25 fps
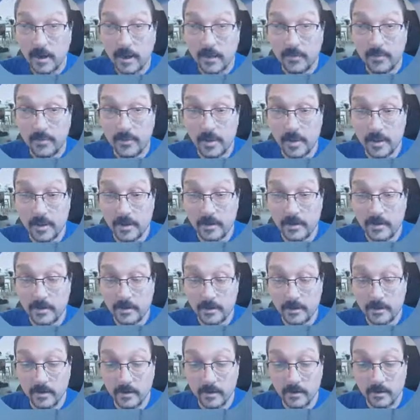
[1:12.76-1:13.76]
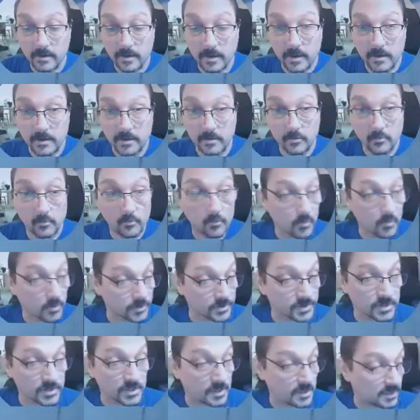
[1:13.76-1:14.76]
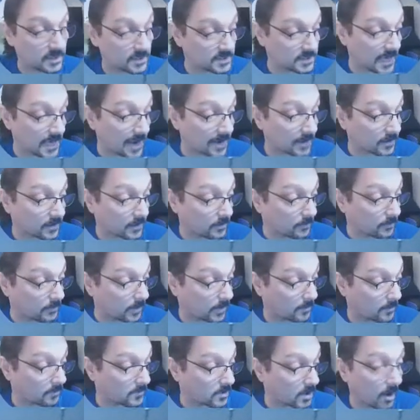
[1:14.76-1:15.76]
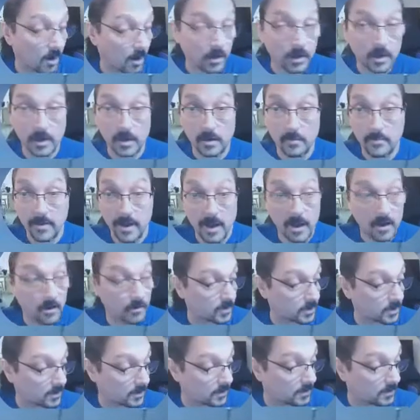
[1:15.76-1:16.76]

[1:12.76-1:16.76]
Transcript: and then you will see exactly what I'm talking about.